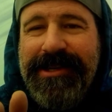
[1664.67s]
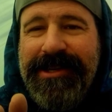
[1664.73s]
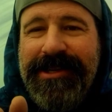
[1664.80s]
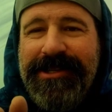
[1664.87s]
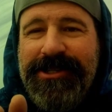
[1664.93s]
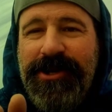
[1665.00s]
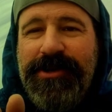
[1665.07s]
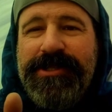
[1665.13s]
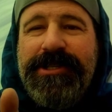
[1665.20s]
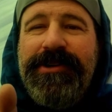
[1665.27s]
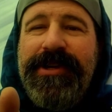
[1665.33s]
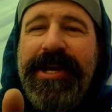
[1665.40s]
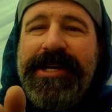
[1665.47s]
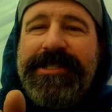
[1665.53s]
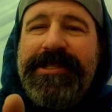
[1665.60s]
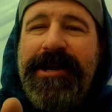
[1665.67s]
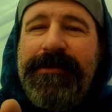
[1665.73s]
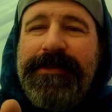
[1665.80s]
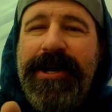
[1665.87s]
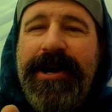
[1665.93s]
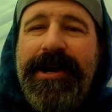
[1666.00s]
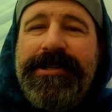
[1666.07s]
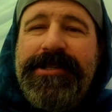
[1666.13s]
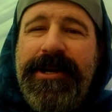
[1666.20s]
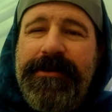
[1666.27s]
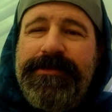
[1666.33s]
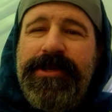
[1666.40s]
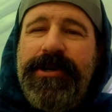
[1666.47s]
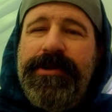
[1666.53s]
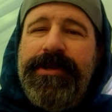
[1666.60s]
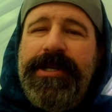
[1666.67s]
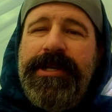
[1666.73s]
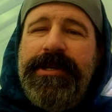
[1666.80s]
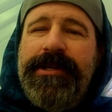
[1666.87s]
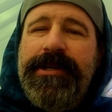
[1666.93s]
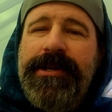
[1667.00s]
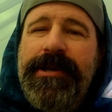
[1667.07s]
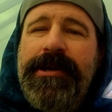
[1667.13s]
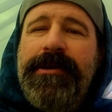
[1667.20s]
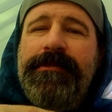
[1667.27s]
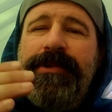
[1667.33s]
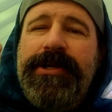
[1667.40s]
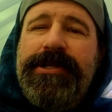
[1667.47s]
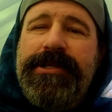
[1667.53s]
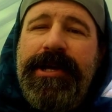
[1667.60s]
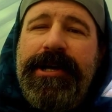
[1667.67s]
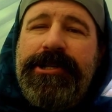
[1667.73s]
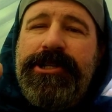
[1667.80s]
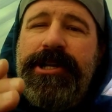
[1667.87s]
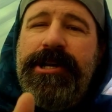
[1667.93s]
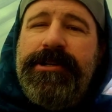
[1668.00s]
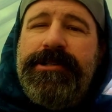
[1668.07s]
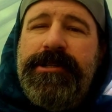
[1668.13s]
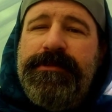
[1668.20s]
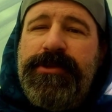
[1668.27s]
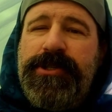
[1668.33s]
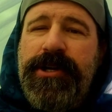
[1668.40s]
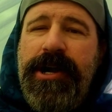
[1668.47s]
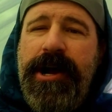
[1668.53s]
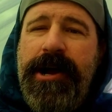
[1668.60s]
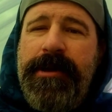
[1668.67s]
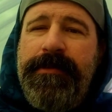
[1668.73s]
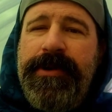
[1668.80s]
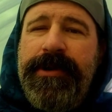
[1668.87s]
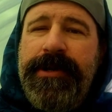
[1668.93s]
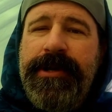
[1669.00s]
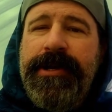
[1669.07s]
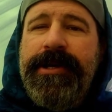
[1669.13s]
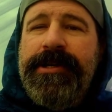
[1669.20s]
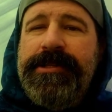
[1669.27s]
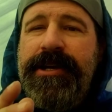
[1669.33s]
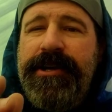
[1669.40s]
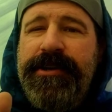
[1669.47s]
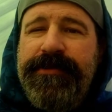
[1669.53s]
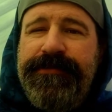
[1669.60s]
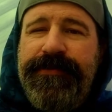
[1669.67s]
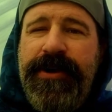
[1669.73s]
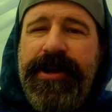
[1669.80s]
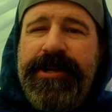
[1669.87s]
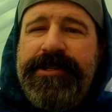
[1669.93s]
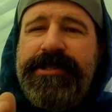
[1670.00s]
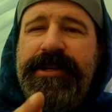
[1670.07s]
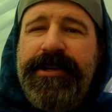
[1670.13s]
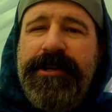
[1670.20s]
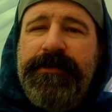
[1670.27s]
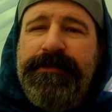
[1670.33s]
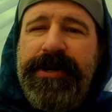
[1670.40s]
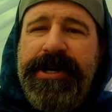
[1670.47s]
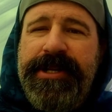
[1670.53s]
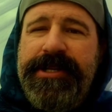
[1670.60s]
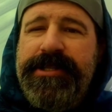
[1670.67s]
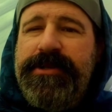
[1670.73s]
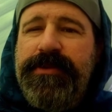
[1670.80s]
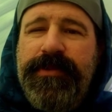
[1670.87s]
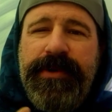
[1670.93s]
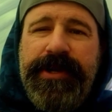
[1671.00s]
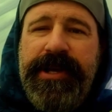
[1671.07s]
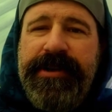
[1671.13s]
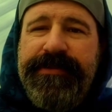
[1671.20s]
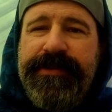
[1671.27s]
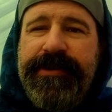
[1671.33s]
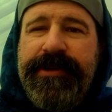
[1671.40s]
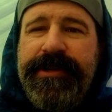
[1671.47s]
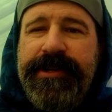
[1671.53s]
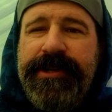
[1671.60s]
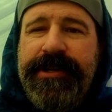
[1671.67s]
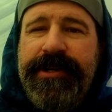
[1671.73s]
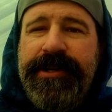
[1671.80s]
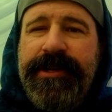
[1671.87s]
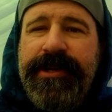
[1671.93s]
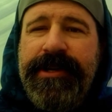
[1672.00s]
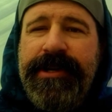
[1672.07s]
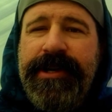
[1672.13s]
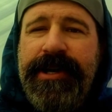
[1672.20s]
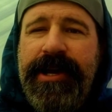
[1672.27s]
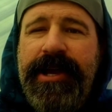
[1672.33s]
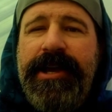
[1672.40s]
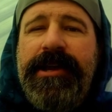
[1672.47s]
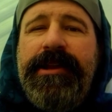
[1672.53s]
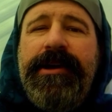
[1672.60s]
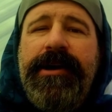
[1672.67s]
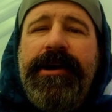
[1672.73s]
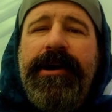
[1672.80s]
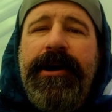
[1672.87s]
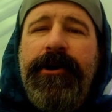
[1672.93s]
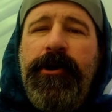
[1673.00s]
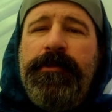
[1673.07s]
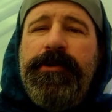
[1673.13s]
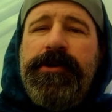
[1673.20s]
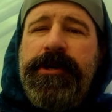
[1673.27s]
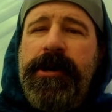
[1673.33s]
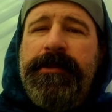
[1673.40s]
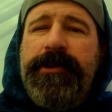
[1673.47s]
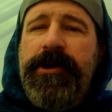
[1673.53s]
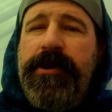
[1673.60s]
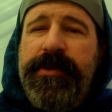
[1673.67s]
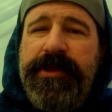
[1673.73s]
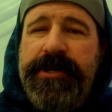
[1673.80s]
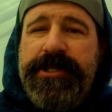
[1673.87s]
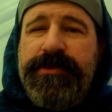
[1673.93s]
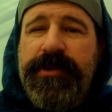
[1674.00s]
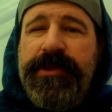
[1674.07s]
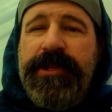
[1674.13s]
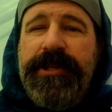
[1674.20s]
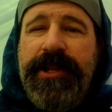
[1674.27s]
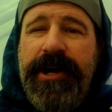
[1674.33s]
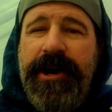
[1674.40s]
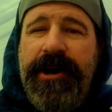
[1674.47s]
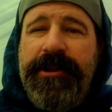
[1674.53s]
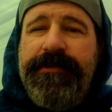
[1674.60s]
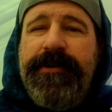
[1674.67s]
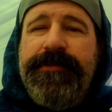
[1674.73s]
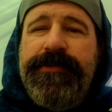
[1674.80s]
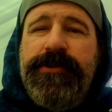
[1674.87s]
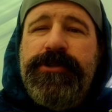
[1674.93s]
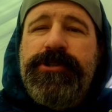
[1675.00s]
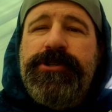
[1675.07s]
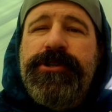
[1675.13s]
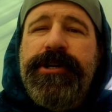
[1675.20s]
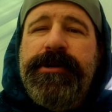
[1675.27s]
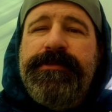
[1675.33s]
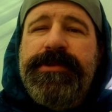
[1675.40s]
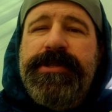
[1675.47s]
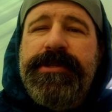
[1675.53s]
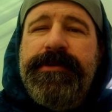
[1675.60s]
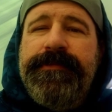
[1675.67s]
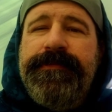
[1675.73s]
So until next time, guys, I'm Tony. Please like, share, and subscribe. Tell your friends, tell your buddies, whatever. And I hope you'll come along with us with a lot of our future trips.